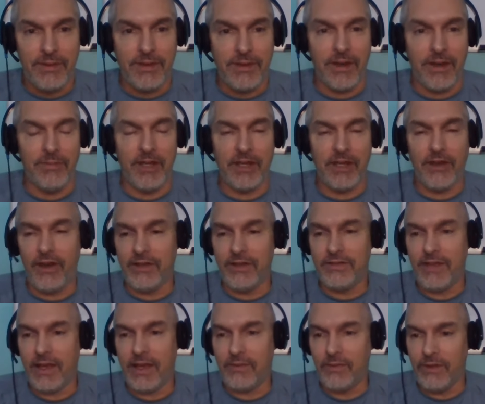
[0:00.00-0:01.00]
come in
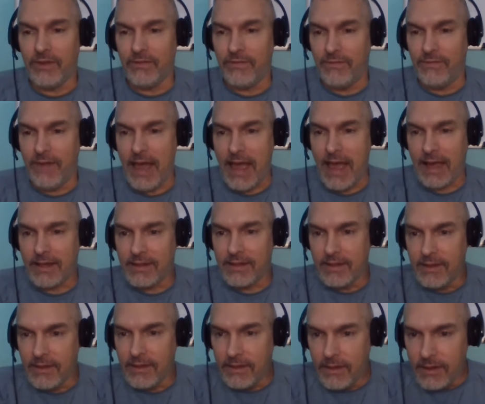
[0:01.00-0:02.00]
contact with a
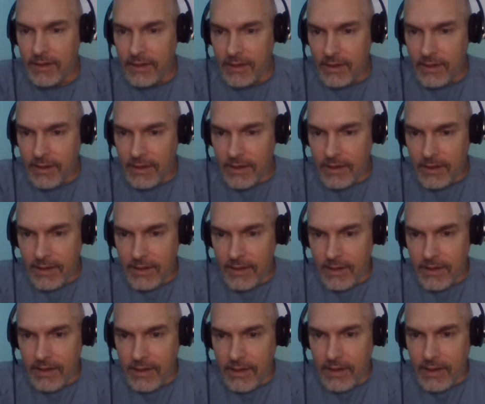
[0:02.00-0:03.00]
fact?
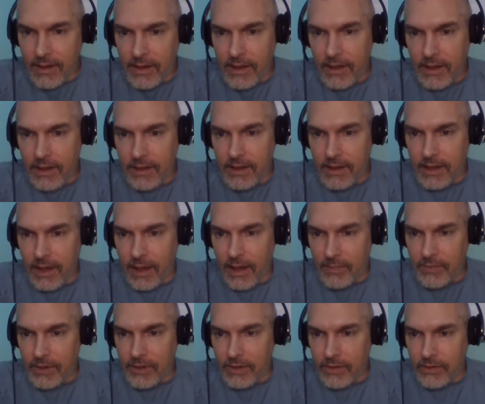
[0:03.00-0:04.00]
Hey,
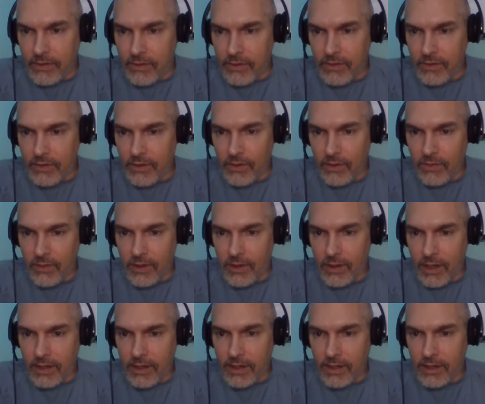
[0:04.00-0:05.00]
Captain, do you know
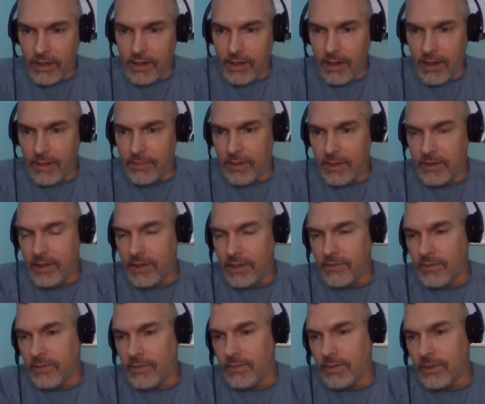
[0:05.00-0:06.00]
where I can get a copy of
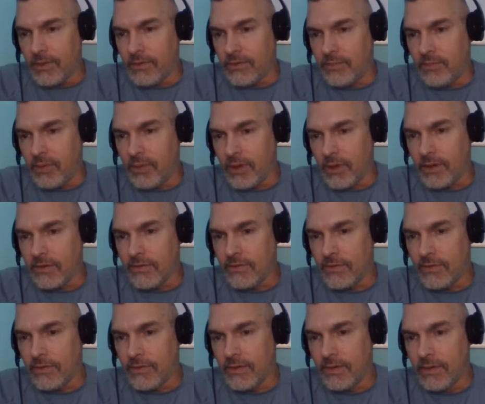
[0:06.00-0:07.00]
David Wynn Miller's
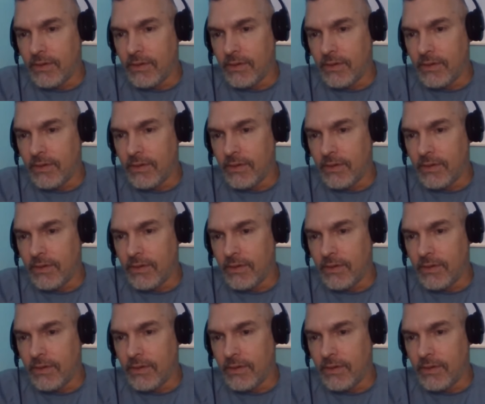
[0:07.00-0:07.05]
books?